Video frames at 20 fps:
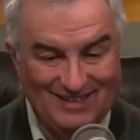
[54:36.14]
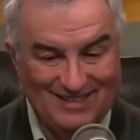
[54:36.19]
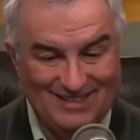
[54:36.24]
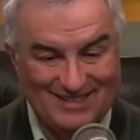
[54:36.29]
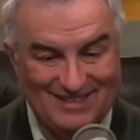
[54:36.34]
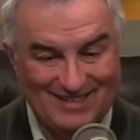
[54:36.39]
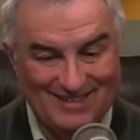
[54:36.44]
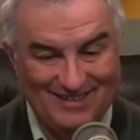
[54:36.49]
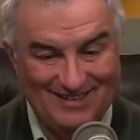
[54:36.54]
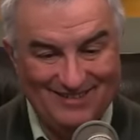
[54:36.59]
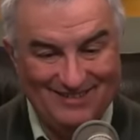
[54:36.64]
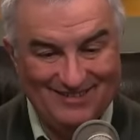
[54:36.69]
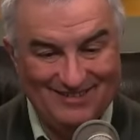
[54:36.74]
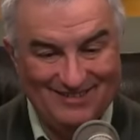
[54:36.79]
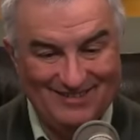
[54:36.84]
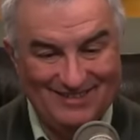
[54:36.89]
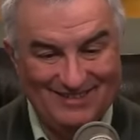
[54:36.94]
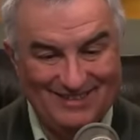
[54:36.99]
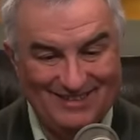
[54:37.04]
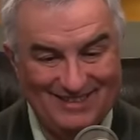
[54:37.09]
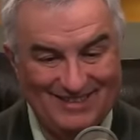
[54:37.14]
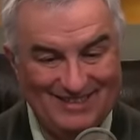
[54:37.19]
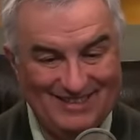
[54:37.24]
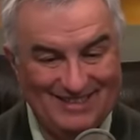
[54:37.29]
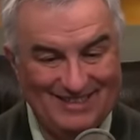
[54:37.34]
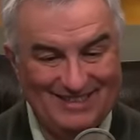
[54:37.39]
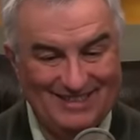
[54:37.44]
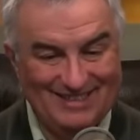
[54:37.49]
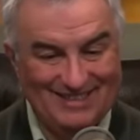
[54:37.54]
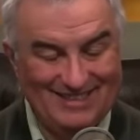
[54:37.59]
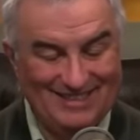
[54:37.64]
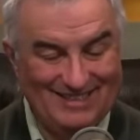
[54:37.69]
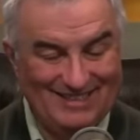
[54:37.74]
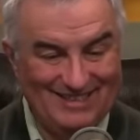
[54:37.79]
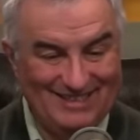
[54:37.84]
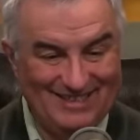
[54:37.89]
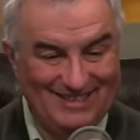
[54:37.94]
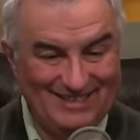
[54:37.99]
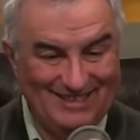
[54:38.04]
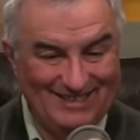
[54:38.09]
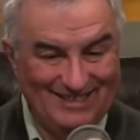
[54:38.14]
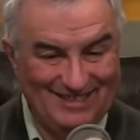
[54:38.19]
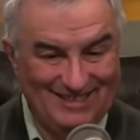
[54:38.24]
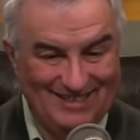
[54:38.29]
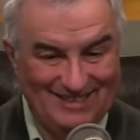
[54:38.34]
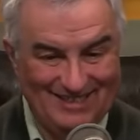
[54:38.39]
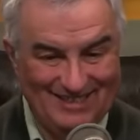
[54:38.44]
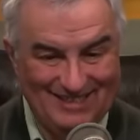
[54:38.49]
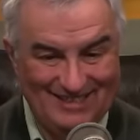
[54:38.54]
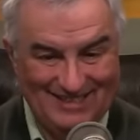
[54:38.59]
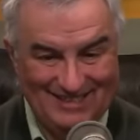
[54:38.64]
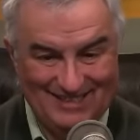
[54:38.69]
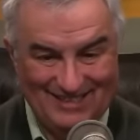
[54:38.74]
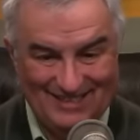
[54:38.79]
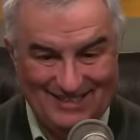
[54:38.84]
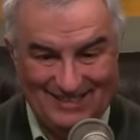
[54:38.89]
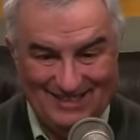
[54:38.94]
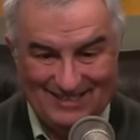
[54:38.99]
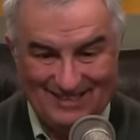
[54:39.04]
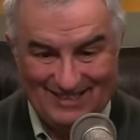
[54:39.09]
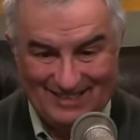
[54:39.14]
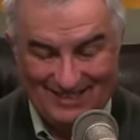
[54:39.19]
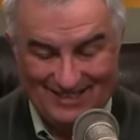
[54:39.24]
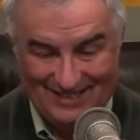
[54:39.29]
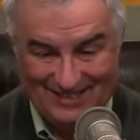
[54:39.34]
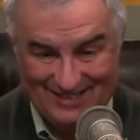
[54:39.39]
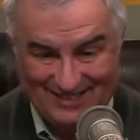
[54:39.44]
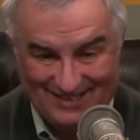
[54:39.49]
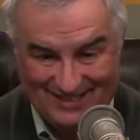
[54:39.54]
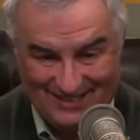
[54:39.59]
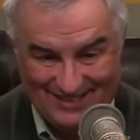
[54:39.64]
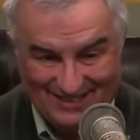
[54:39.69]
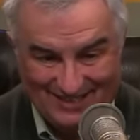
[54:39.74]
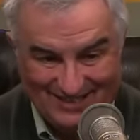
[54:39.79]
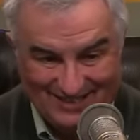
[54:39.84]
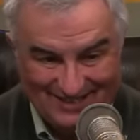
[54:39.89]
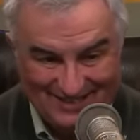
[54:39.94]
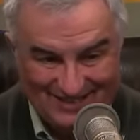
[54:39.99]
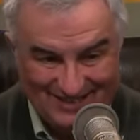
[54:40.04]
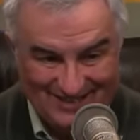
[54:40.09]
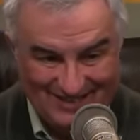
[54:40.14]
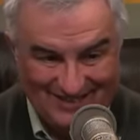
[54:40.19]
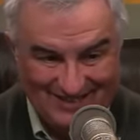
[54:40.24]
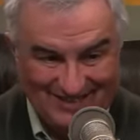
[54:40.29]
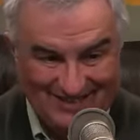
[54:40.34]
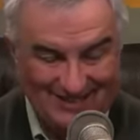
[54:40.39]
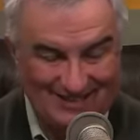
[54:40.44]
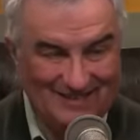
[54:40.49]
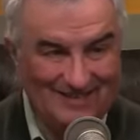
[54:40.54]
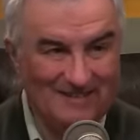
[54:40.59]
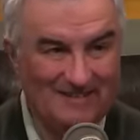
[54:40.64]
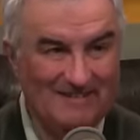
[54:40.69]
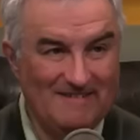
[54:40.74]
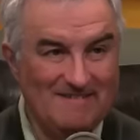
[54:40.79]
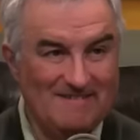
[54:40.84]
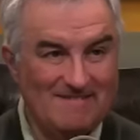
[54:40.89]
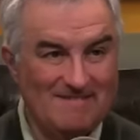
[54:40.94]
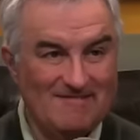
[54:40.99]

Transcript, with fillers: So, yeah, and there's very little, I mean, this has bothered me for years, is the lack of sophistication in the smartphone market,